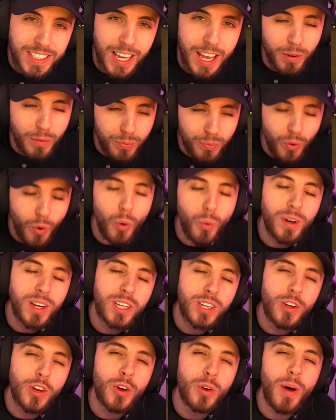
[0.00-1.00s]
Before we
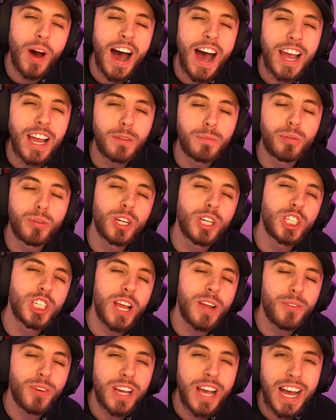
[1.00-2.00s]
do, I
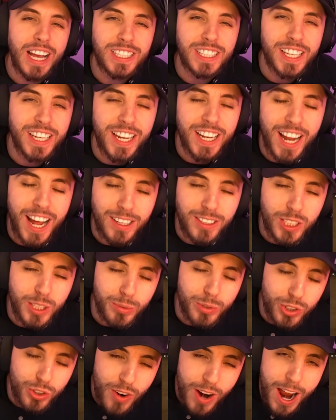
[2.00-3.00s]
appreciate if you guys can hit that
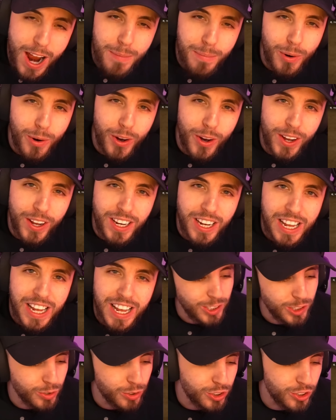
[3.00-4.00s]
subscribe button.
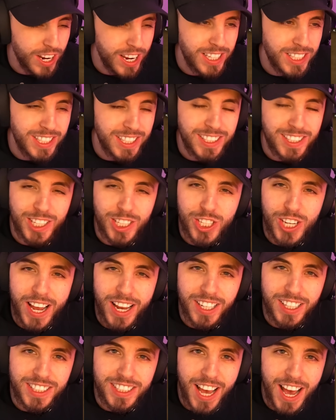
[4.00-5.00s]
Let's go straight to this and check
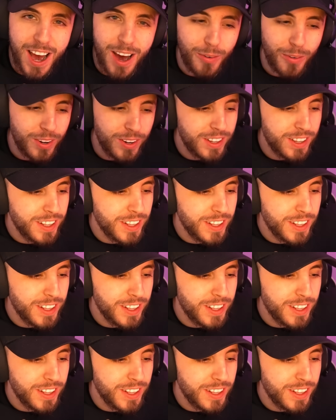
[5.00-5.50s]
this out.